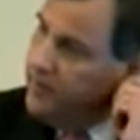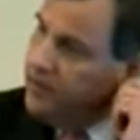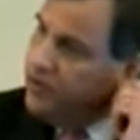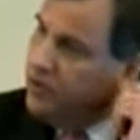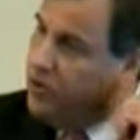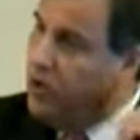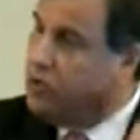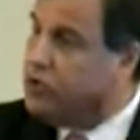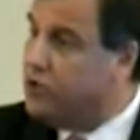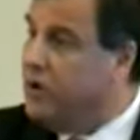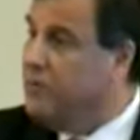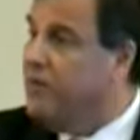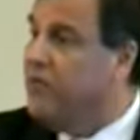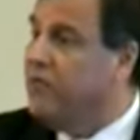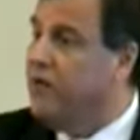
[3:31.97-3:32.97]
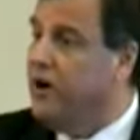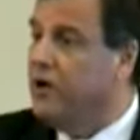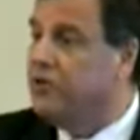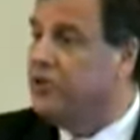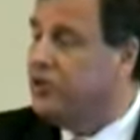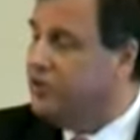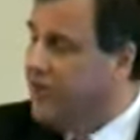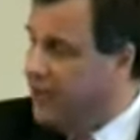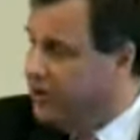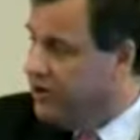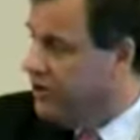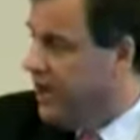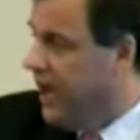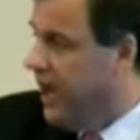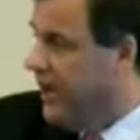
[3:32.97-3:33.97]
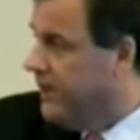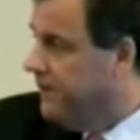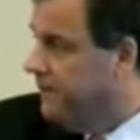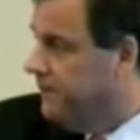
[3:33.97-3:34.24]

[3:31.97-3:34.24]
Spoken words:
So no treatment for her, just let her die.